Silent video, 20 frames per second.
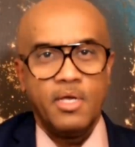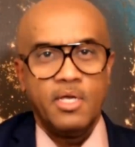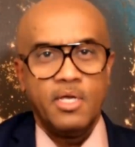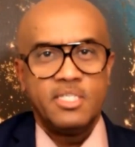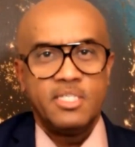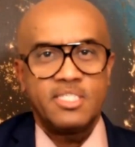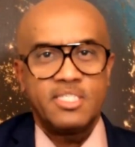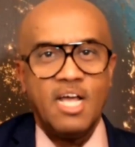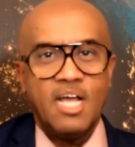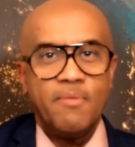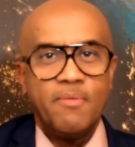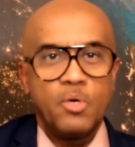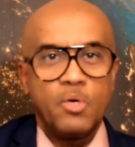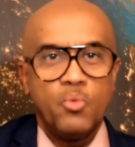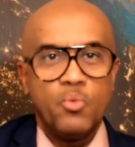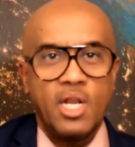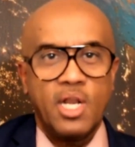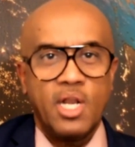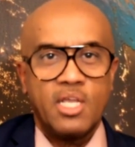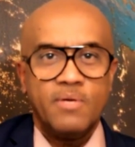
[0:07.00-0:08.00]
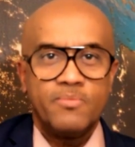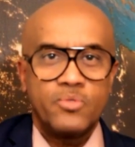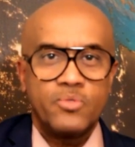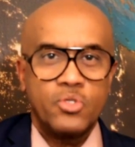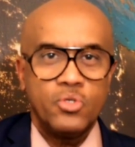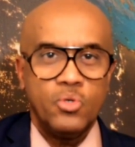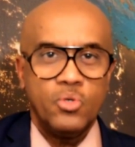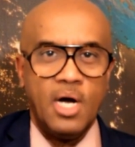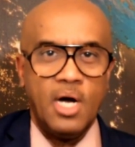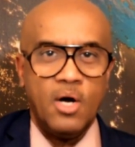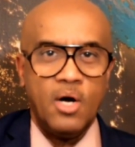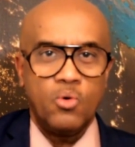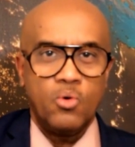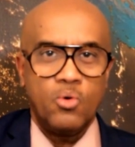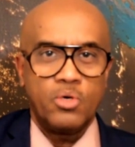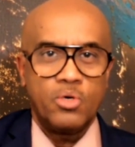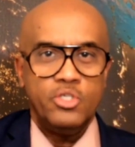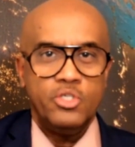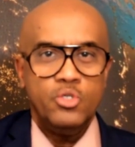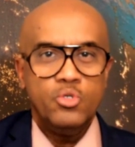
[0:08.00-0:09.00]
Salam and welcome to
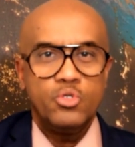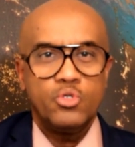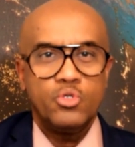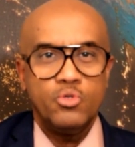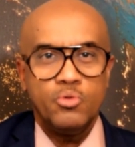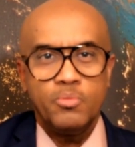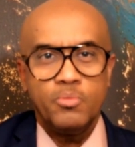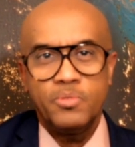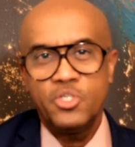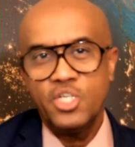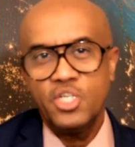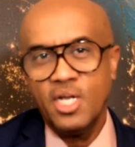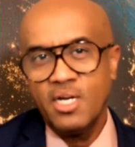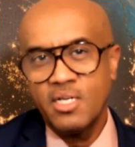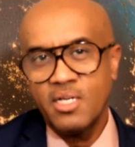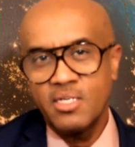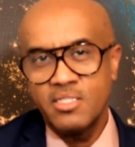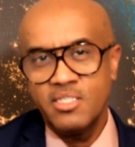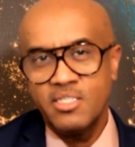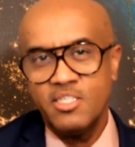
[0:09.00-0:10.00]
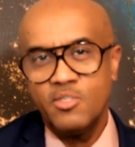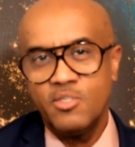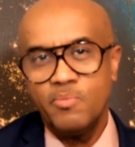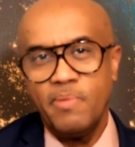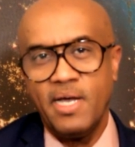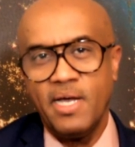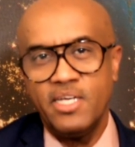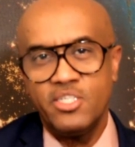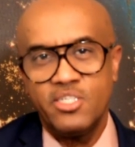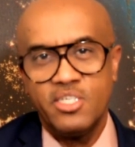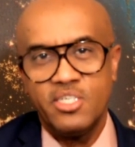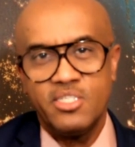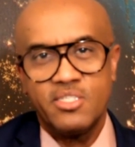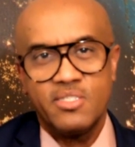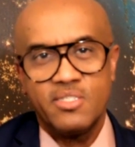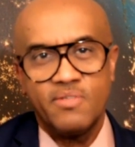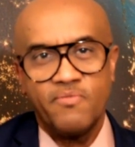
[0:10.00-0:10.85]
our YouTube channel Dispatches.